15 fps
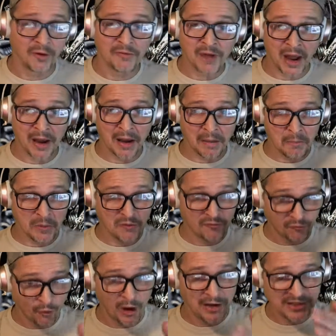And, and
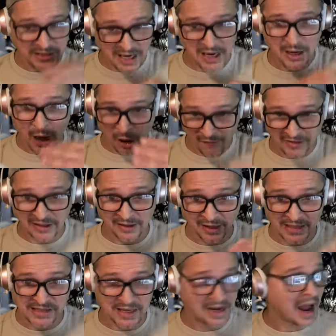before I say everything
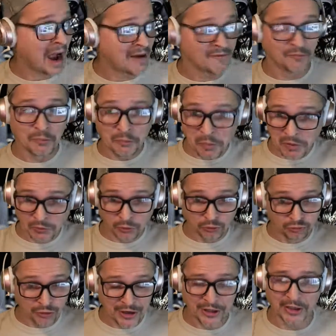I said, I've been
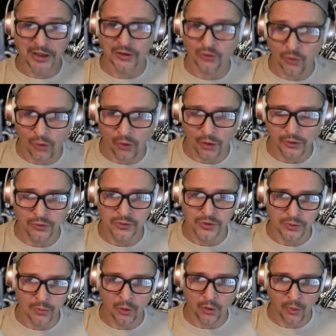reading it to Hawk
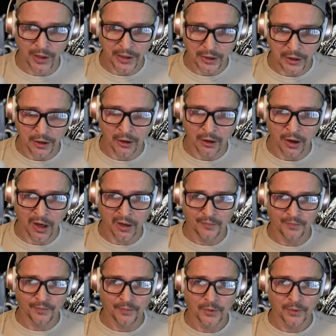Newsome all week. All right.